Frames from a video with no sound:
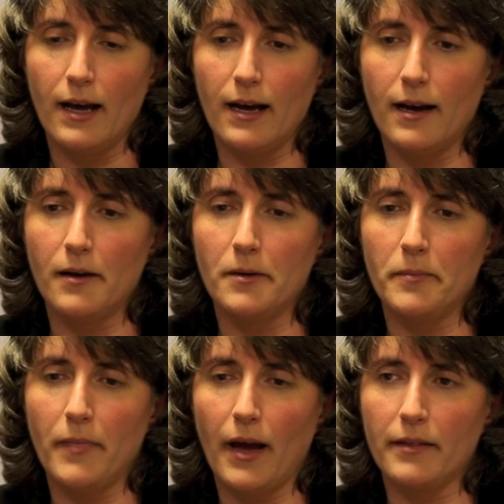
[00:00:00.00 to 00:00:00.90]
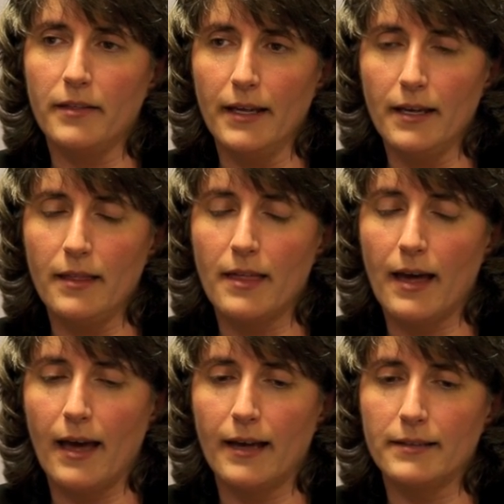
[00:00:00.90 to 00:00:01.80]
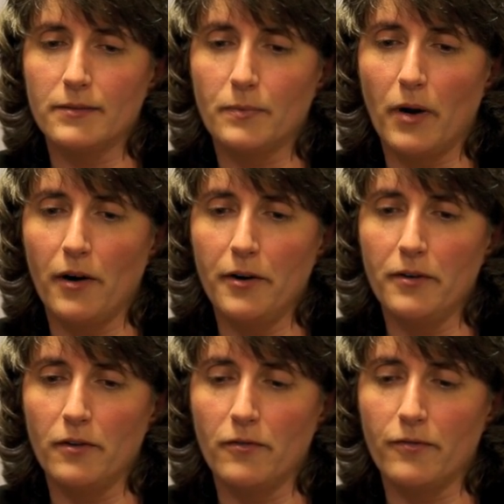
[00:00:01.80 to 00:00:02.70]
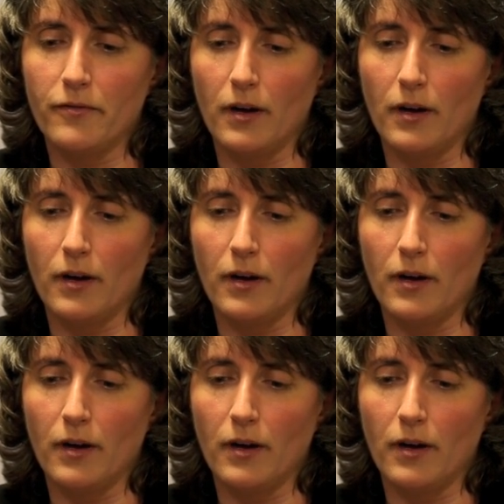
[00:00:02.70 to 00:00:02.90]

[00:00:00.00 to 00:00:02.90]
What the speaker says: I think that part of